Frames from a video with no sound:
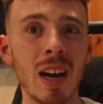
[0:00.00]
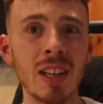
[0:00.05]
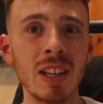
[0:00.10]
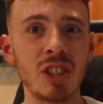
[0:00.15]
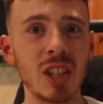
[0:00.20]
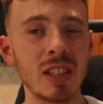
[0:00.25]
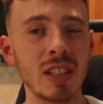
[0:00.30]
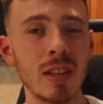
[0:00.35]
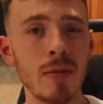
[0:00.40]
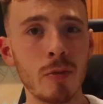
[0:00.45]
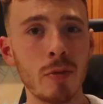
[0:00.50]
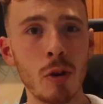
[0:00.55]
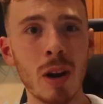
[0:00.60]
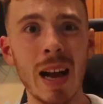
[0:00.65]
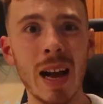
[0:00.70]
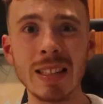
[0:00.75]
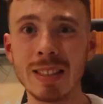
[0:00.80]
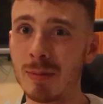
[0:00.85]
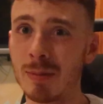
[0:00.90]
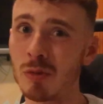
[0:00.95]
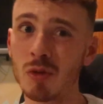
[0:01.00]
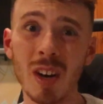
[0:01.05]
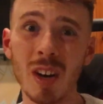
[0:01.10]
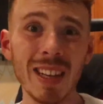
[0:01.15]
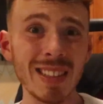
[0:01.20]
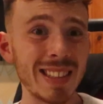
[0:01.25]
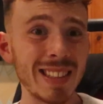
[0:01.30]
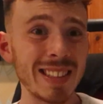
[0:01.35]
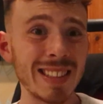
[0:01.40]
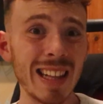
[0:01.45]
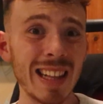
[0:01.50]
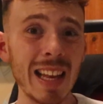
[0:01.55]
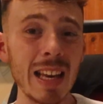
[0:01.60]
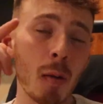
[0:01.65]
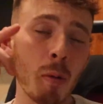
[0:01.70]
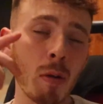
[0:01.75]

digesting food as I'm trying to sleep.